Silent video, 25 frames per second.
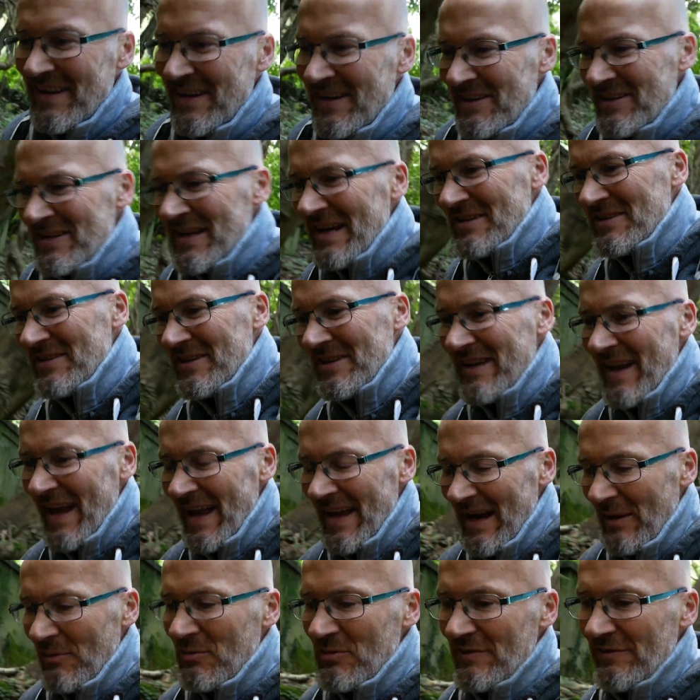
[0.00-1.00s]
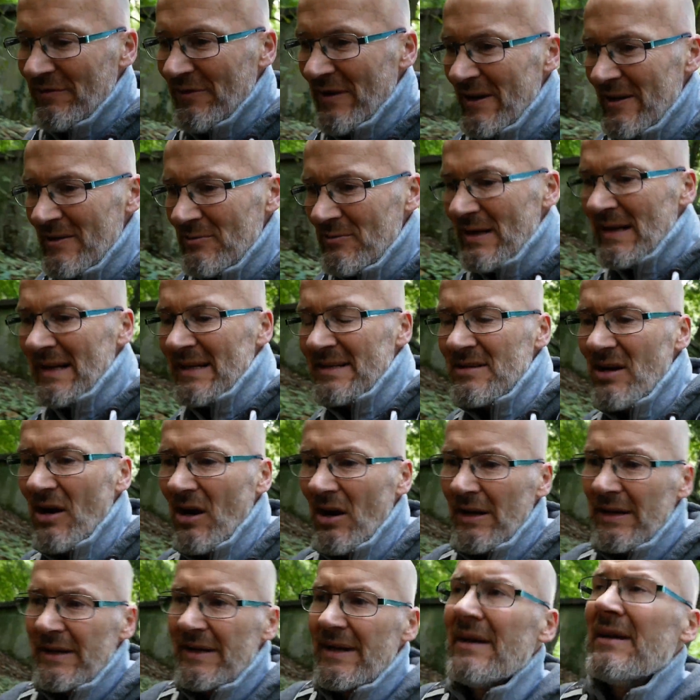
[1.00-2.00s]
Yesterday I was really
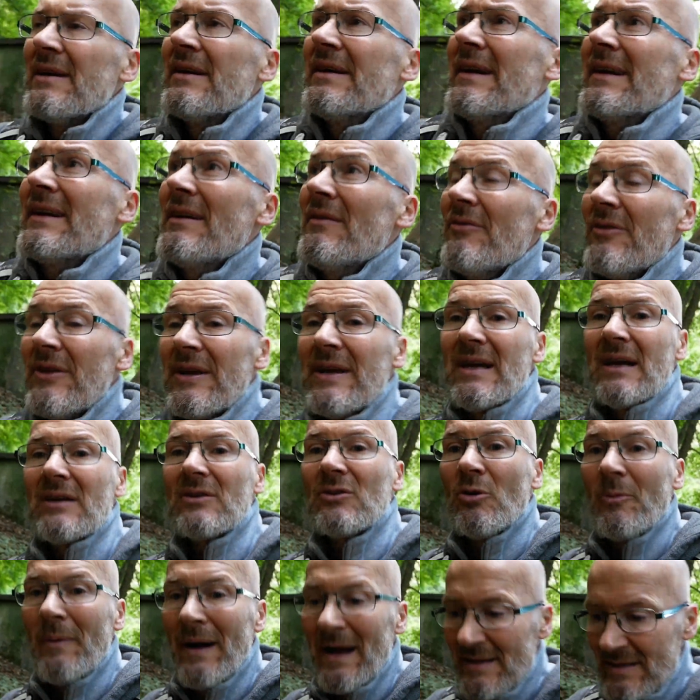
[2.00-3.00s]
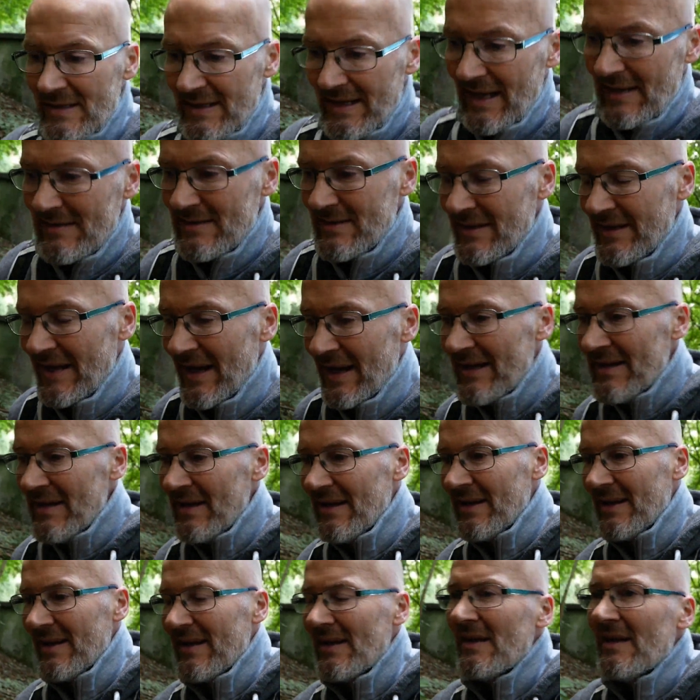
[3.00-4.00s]
tired and I didn't think I'd come out again today,
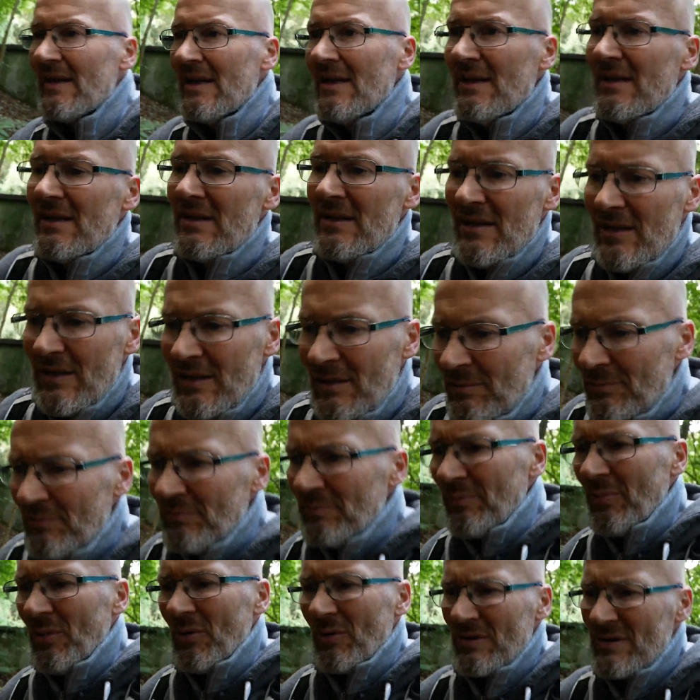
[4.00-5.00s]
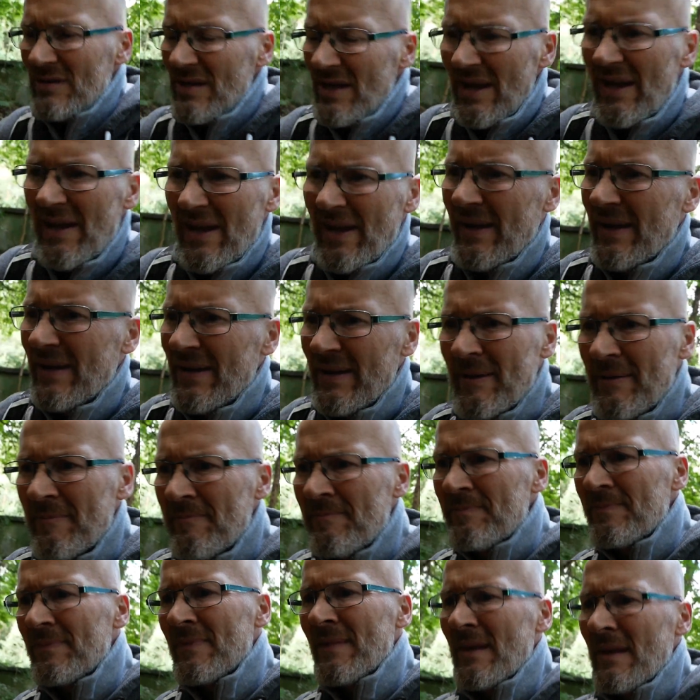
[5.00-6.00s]
but
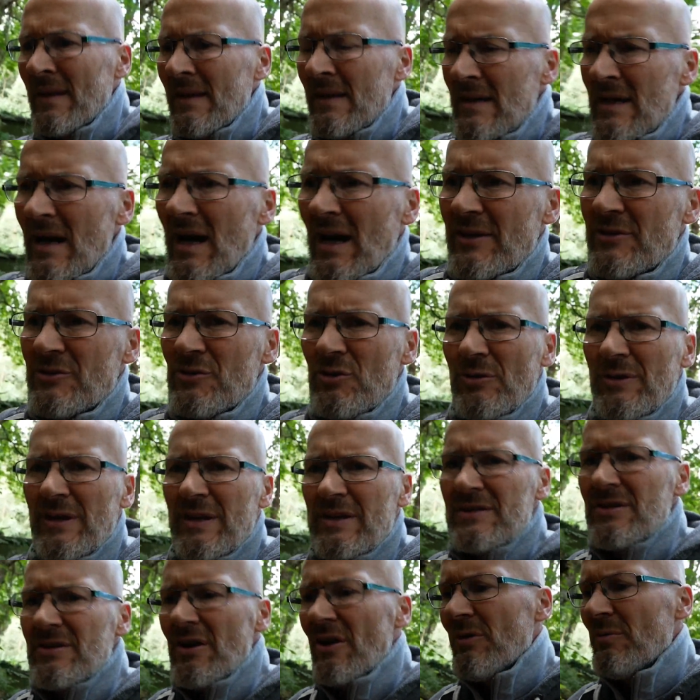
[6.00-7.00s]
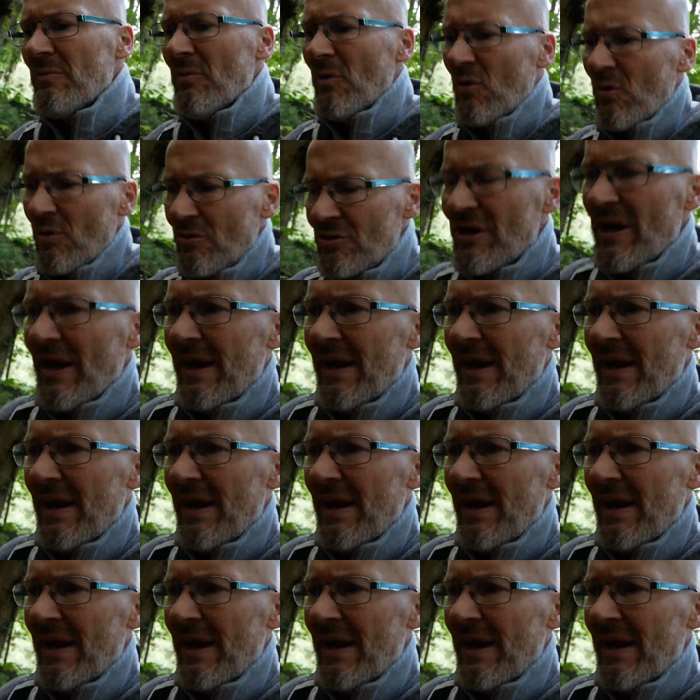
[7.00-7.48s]
I enjoyed it so much.